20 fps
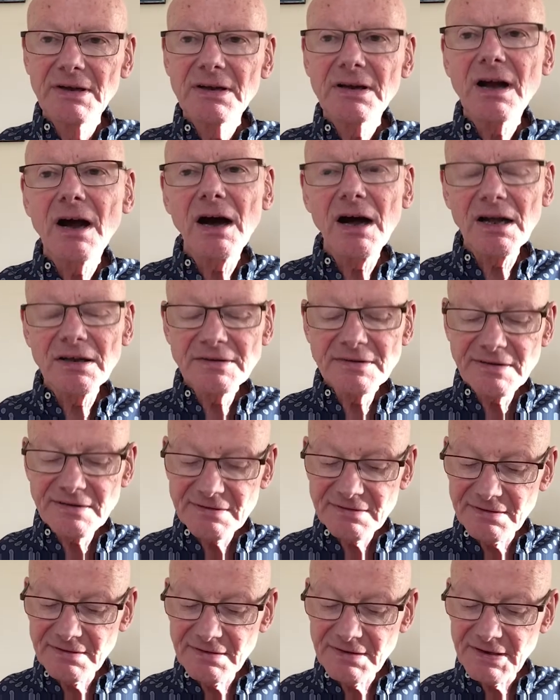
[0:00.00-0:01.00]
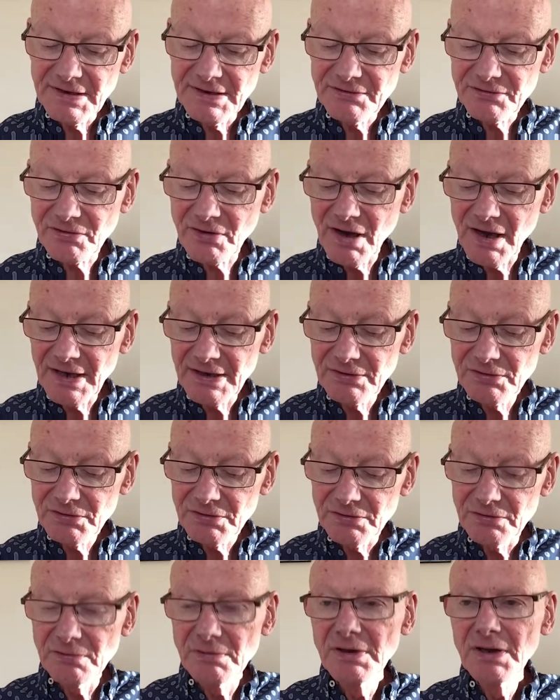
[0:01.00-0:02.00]
constantly trying
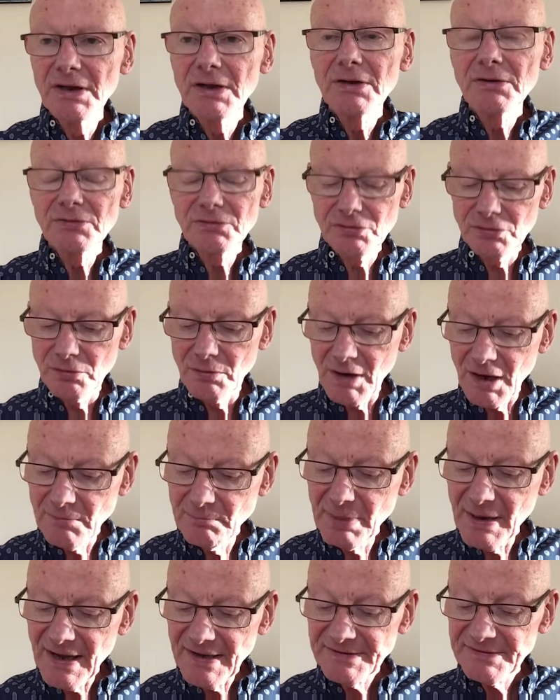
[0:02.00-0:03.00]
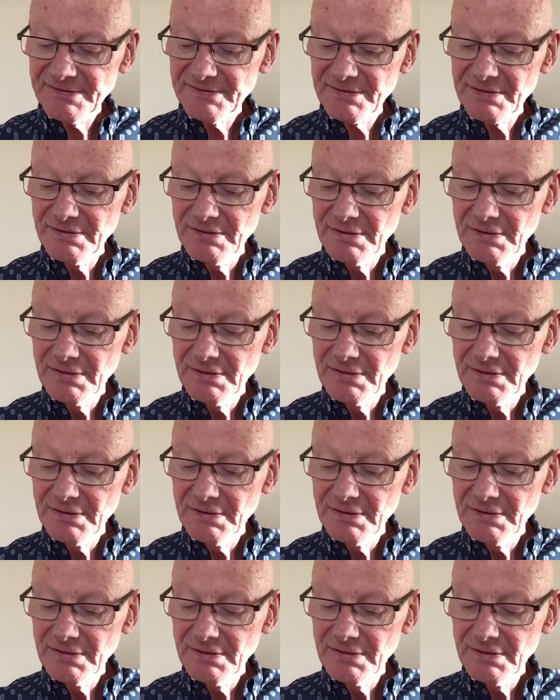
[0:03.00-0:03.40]
to do our best,